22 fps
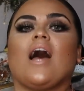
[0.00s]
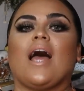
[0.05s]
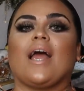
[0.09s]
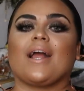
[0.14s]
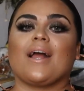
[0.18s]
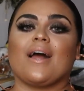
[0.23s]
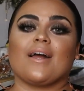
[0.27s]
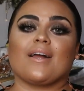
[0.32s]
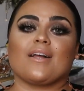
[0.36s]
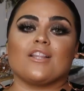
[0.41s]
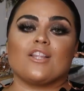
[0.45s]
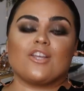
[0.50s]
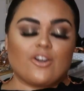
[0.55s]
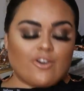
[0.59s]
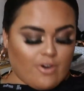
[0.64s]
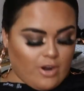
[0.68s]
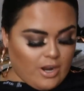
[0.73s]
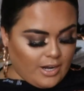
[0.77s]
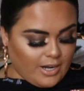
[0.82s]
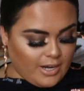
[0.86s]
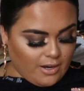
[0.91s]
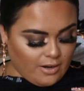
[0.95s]
I got
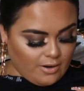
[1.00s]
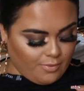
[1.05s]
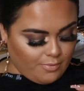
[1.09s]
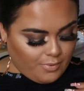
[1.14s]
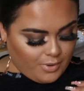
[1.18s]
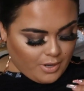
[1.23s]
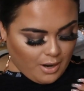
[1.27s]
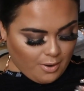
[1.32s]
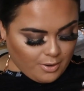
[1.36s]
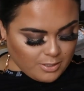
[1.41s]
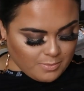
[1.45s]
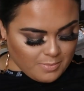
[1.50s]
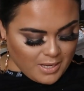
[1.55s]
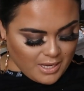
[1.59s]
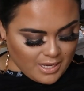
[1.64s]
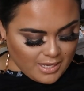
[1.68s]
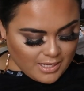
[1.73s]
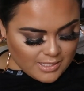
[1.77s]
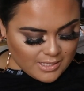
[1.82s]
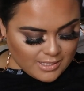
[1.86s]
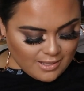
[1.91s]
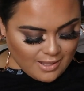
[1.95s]
glitter on it when I was
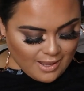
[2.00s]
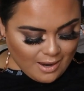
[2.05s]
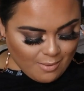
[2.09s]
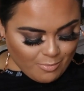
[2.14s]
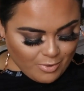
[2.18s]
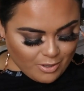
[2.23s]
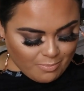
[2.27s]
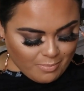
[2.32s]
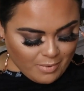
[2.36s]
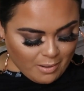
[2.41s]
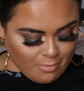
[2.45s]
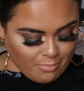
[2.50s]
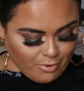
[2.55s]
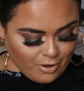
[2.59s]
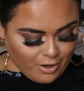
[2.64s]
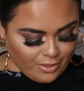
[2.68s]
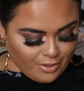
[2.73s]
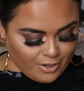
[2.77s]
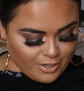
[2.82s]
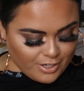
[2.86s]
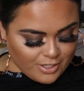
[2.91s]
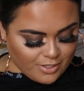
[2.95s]
making slime with my
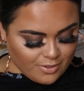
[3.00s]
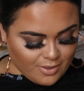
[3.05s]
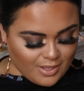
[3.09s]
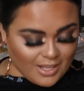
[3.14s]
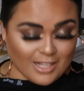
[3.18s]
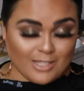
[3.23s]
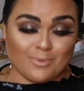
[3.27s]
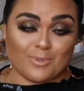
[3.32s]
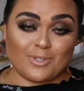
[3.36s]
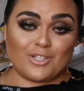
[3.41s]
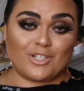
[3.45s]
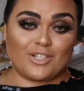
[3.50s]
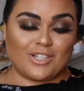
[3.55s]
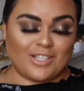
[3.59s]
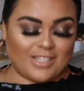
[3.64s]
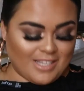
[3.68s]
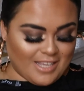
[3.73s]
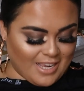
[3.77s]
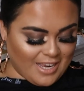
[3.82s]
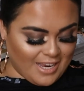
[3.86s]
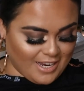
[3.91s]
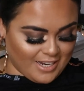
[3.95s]
brother, so that's what you're
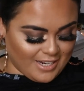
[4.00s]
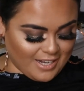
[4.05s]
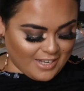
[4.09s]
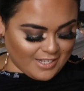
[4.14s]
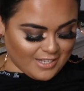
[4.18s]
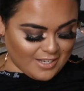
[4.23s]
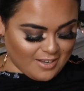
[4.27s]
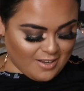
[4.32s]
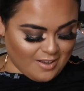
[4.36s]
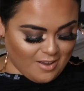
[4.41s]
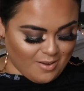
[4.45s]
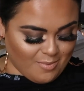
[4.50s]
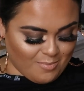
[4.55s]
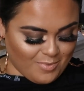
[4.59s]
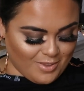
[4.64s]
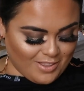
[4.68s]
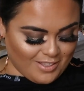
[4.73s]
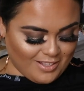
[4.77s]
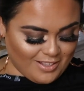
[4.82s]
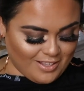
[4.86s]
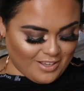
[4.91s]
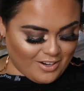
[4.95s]
seeing. It doesn't come
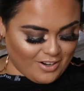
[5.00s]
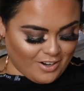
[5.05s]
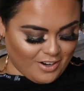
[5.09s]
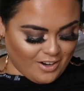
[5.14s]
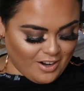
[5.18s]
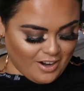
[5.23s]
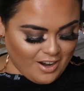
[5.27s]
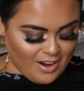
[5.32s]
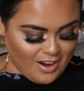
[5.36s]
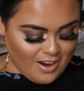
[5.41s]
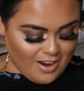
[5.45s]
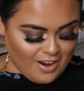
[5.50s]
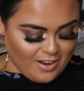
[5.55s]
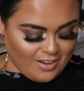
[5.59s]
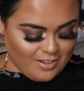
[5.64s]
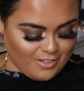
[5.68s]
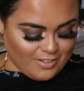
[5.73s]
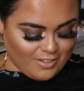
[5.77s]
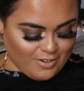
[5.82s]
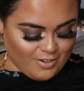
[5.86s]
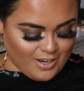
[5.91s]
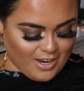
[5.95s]
with glitter,
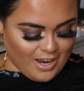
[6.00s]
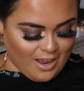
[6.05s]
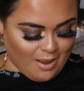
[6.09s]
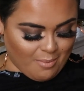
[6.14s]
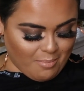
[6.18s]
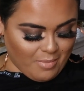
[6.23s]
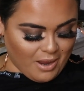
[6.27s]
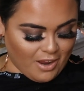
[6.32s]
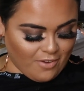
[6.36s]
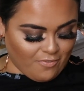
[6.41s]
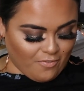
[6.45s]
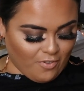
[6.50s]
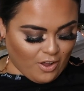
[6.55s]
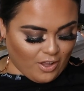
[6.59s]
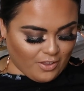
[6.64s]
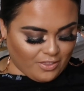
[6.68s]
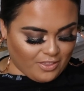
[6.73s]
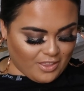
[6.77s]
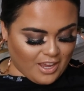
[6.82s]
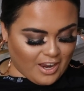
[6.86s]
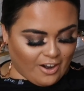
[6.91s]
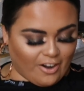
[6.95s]
so yeah, my
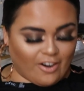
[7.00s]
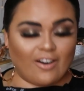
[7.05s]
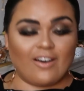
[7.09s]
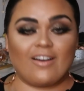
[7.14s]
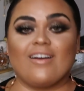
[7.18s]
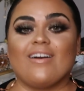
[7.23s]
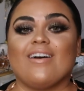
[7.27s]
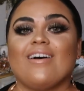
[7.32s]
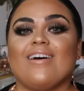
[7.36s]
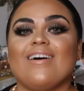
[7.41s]
fault there.